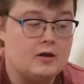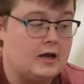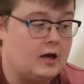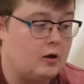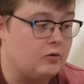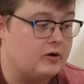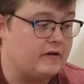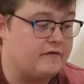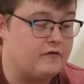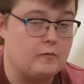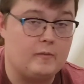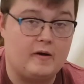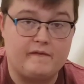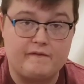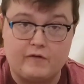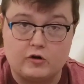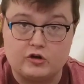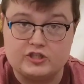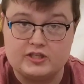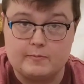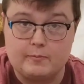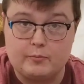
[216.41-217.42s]
I'll give you my
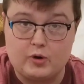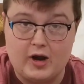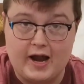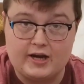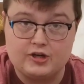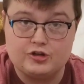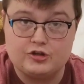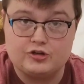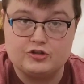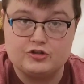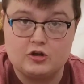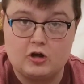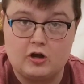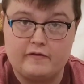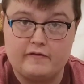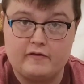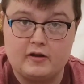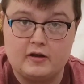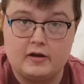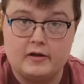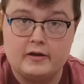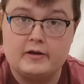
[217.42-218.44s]
first impressions of
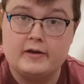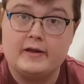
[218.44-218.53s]
it,